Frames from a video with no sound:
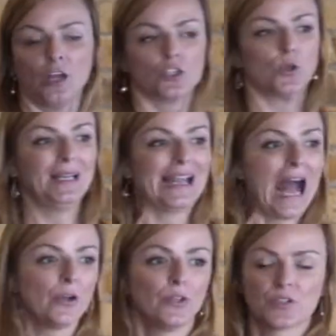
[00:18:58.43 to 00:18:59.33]
So
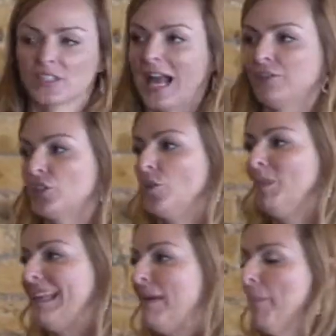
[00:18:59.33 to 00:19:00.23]
allow yourselves to
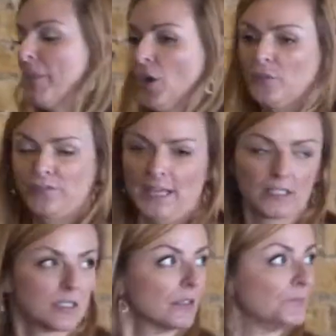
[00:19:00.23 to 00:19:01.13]
be
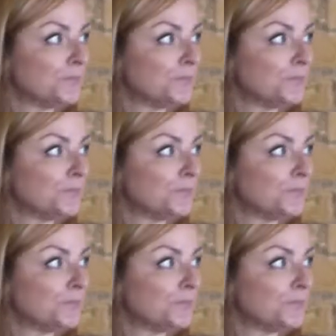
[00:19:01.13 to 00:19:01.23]
imperfect.